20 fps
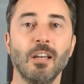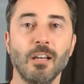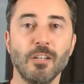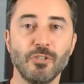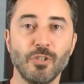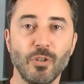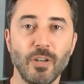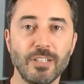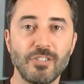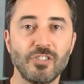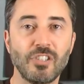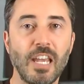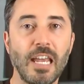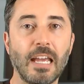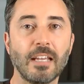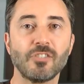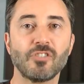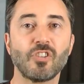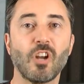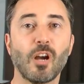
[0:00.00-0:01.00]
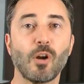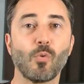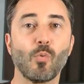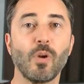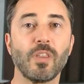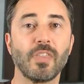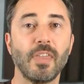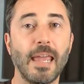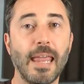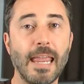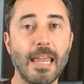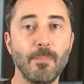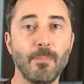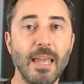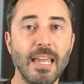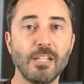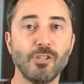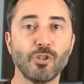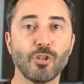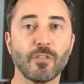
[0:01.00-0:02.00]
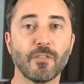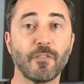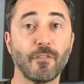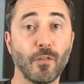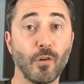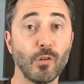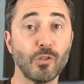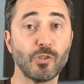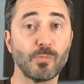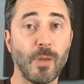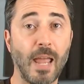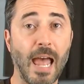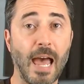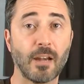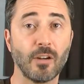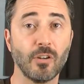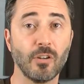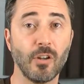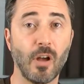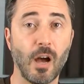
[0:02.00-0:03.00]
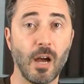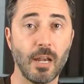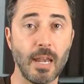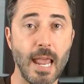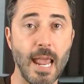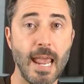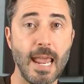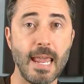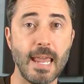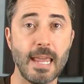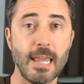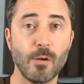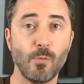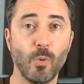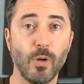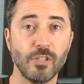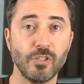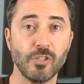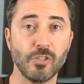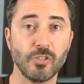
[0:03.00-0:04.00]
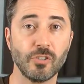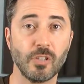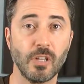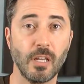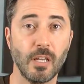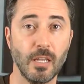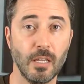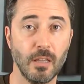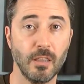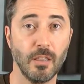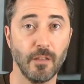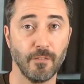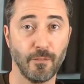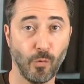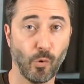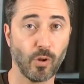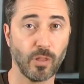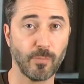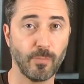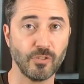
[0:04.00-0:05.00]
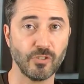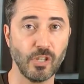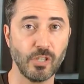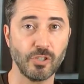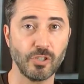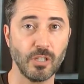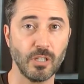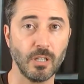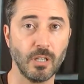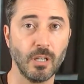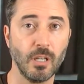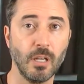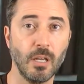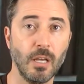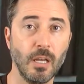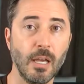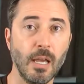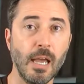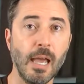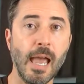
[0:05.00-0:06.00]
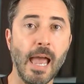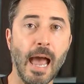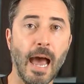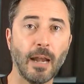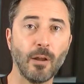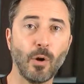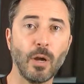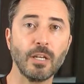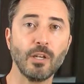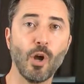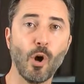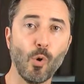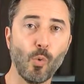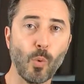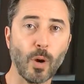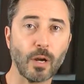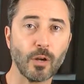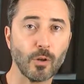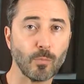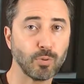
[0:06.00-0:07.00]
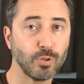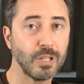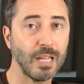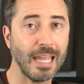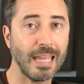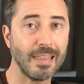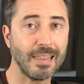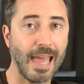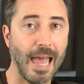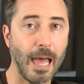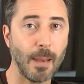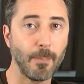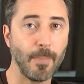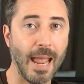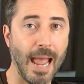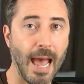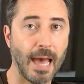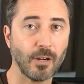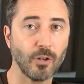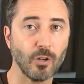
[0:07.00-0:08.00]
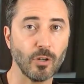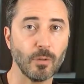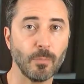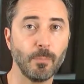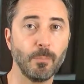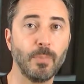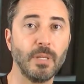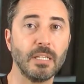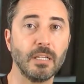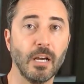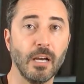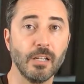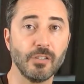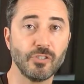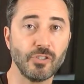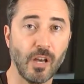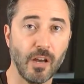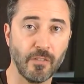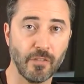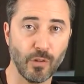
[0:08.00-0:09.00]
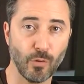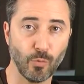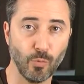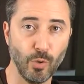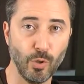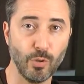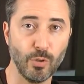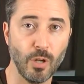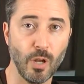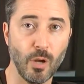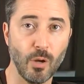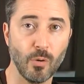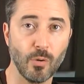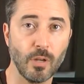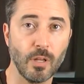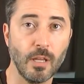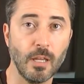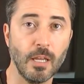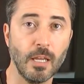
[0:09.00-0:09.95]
So let's say I start with the A major first pattern on A, which is in the 4th position. How do I know where to play that pattern? Because of the root note.